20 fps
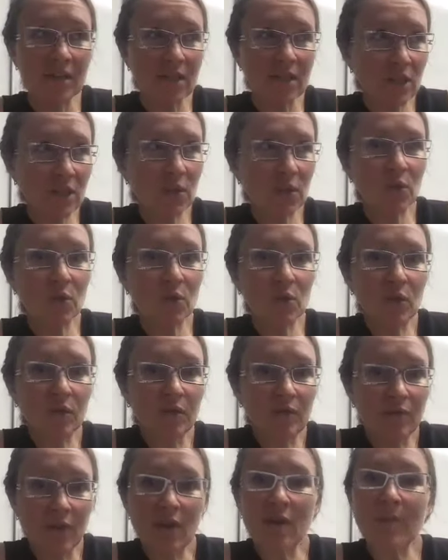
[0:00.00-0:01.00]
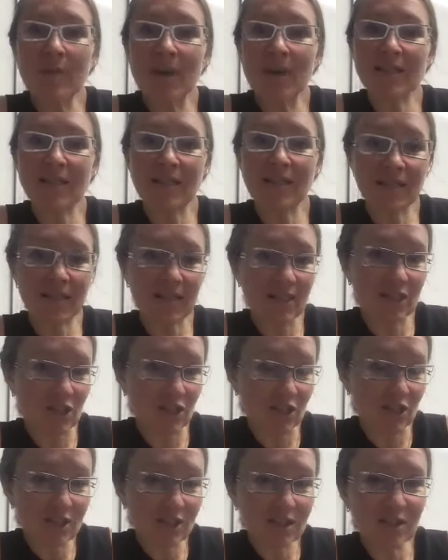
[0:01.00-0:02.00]
you know, do the very best
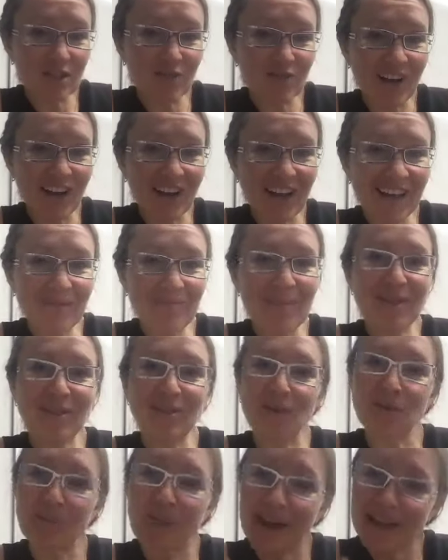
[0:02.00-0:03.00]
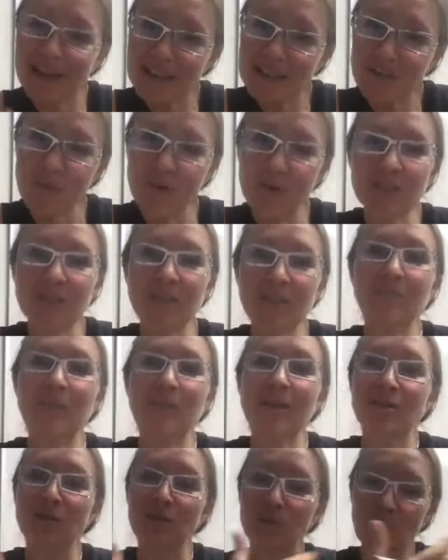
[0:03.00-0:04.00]
decisions, right? Based on my experience,
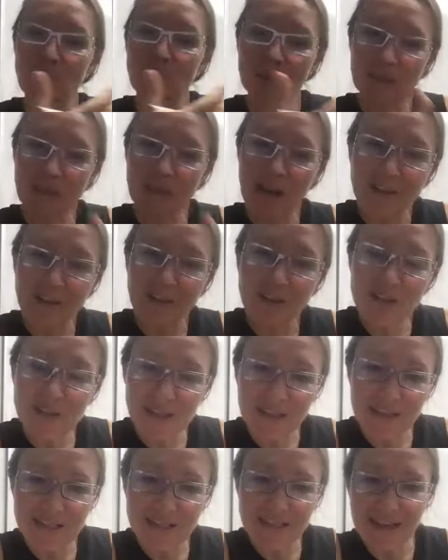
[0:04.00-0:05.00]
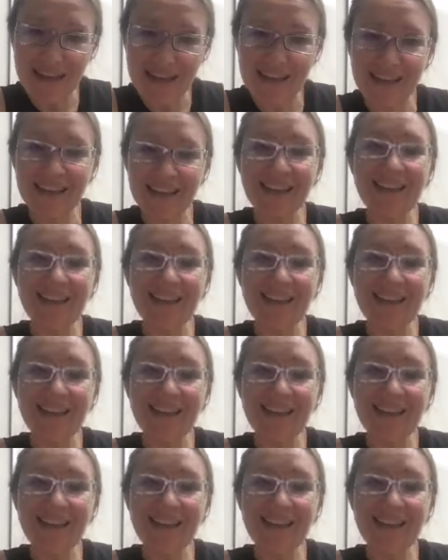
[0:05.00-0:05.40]
based on what doctors are assigning.